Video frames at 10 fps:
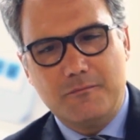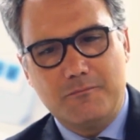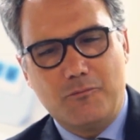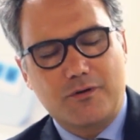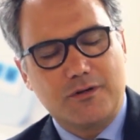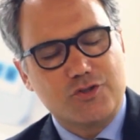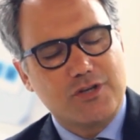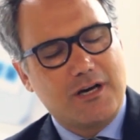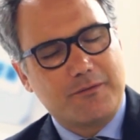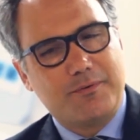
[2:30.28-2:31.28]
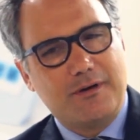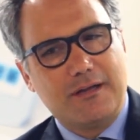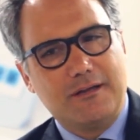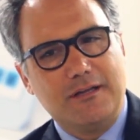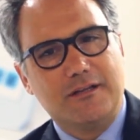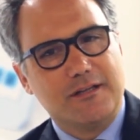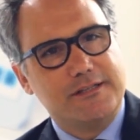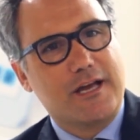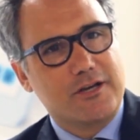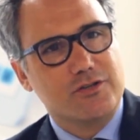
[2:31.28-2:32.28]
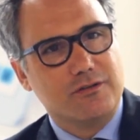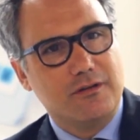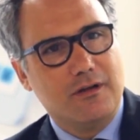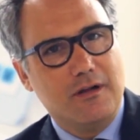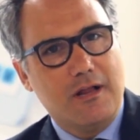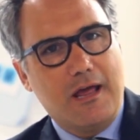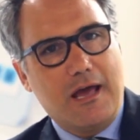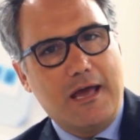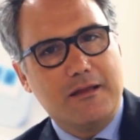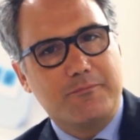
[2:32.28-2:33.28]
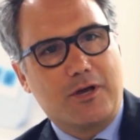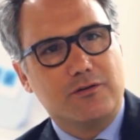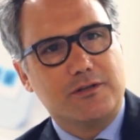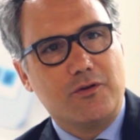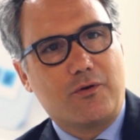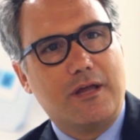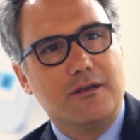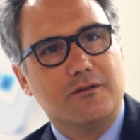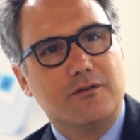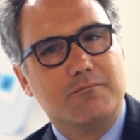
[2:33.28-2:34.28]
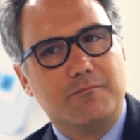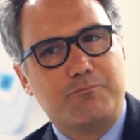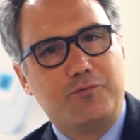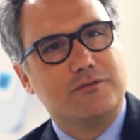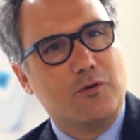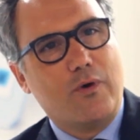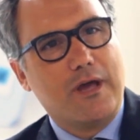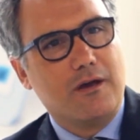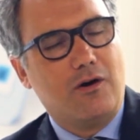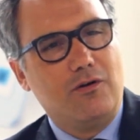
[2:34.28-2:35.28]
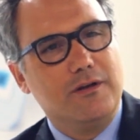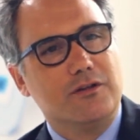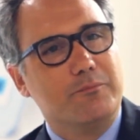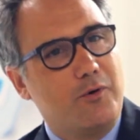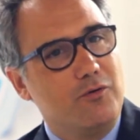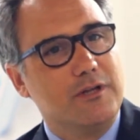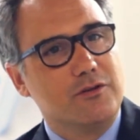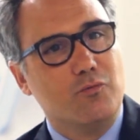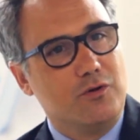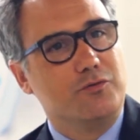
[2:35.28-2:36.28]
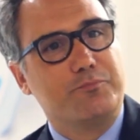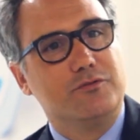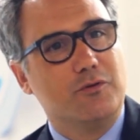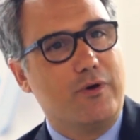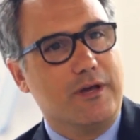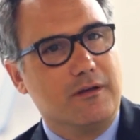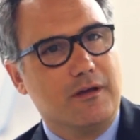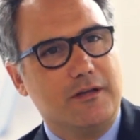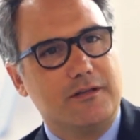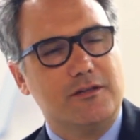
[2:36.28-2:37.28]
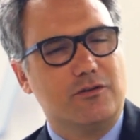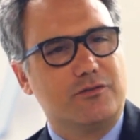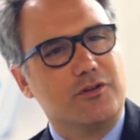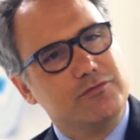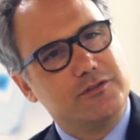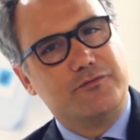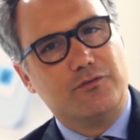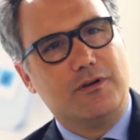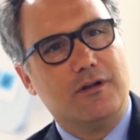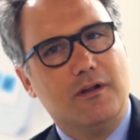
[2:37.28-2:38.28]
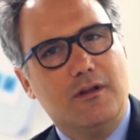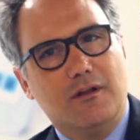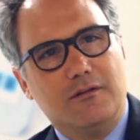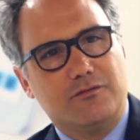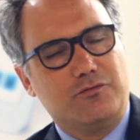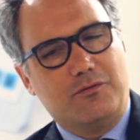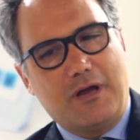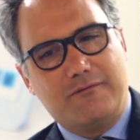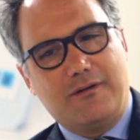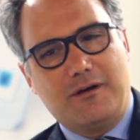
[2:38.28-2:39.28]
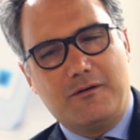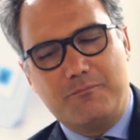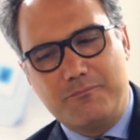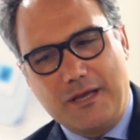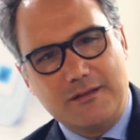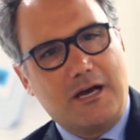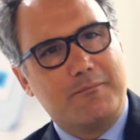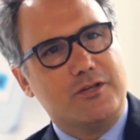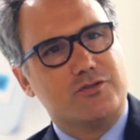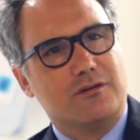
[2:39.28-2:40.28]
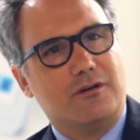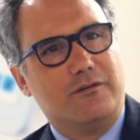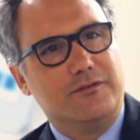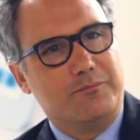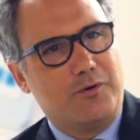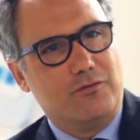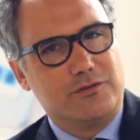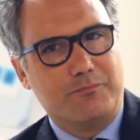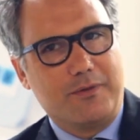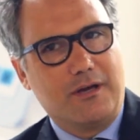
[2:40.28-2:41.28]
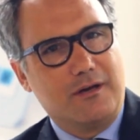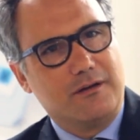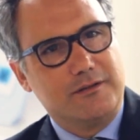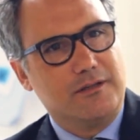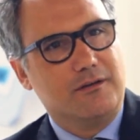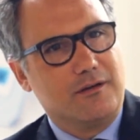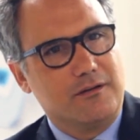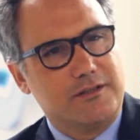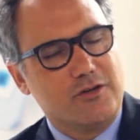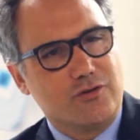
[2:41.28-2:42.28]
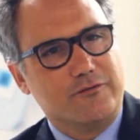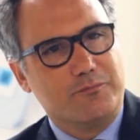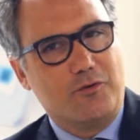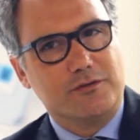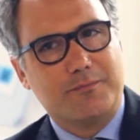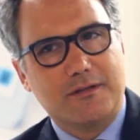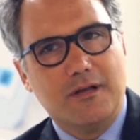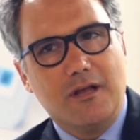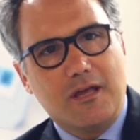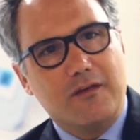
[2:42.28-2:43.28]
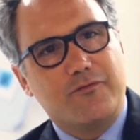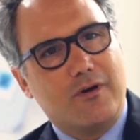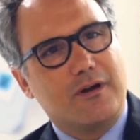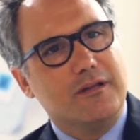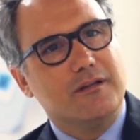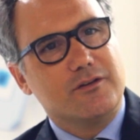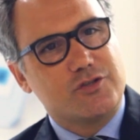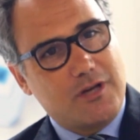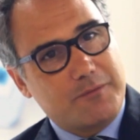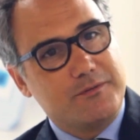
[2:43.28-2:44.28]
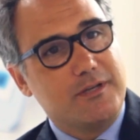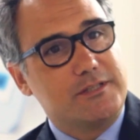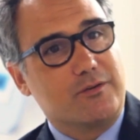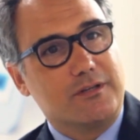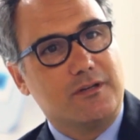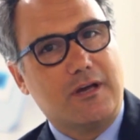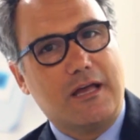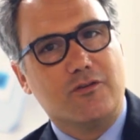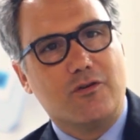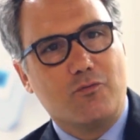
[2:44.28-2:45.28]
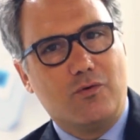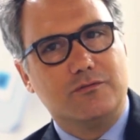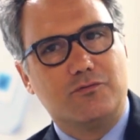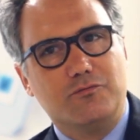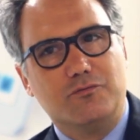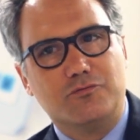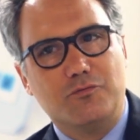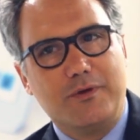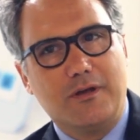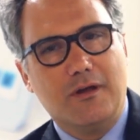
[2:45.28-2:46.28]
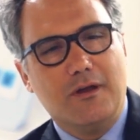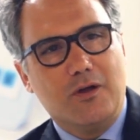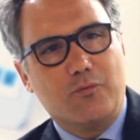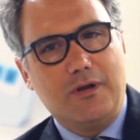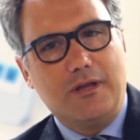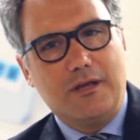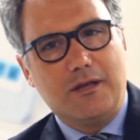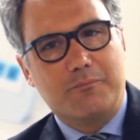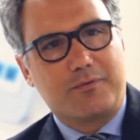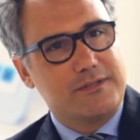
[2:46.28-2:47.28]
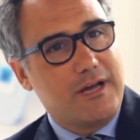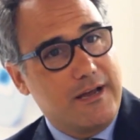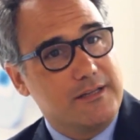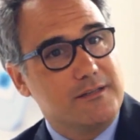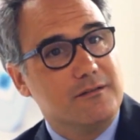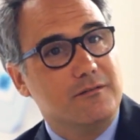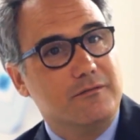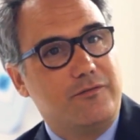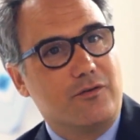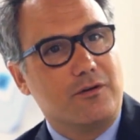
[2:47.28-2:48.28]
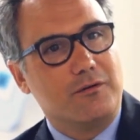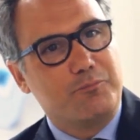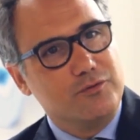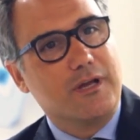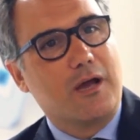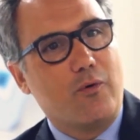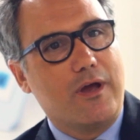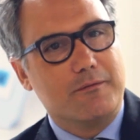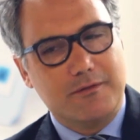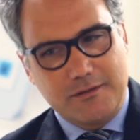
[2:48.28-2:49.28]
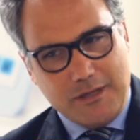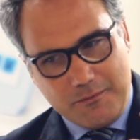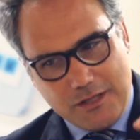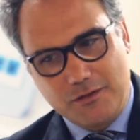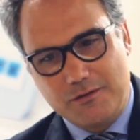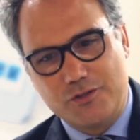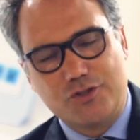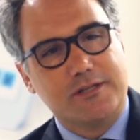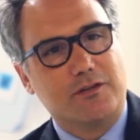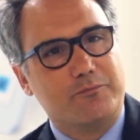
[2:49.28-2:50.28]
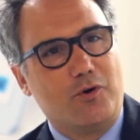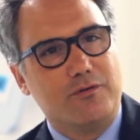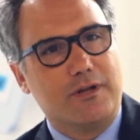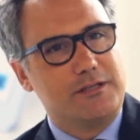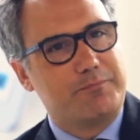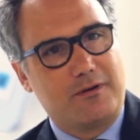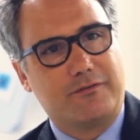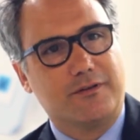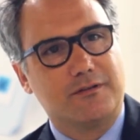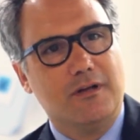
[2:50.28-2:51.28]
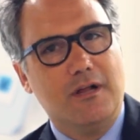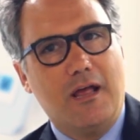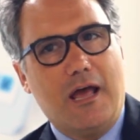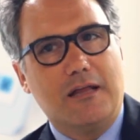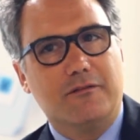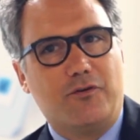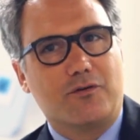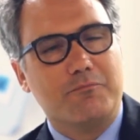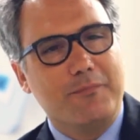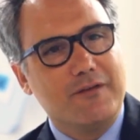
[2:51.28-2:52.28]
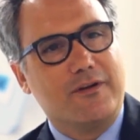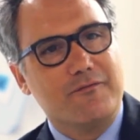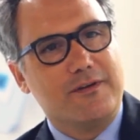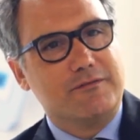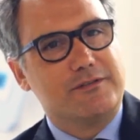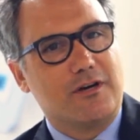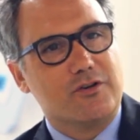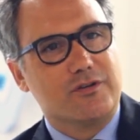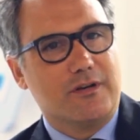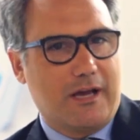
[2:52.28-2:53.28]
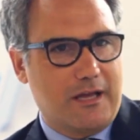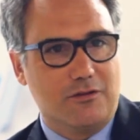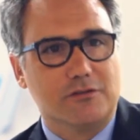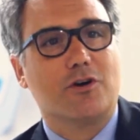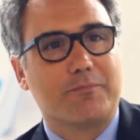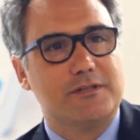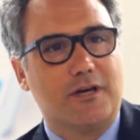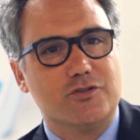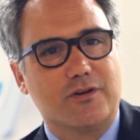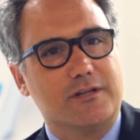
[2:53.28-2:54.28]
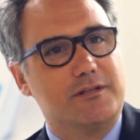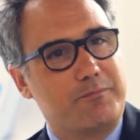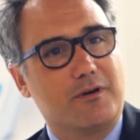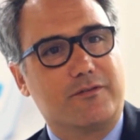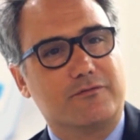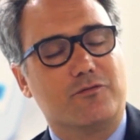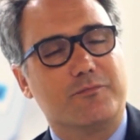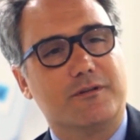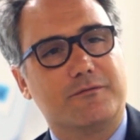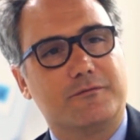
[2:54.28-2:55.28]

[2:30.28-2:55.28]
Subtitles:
more sharp in the dissection, and because you can put away only the bone that you want to put away. It is not useful to have a big damage of the bones or big surgery of the bones. But if you are in the sharp district and you want to be really precise for putting away some little sheets of bone, it's perfect. And for minimally invasive surgery, like endoscopic surgery, it's perfect for me.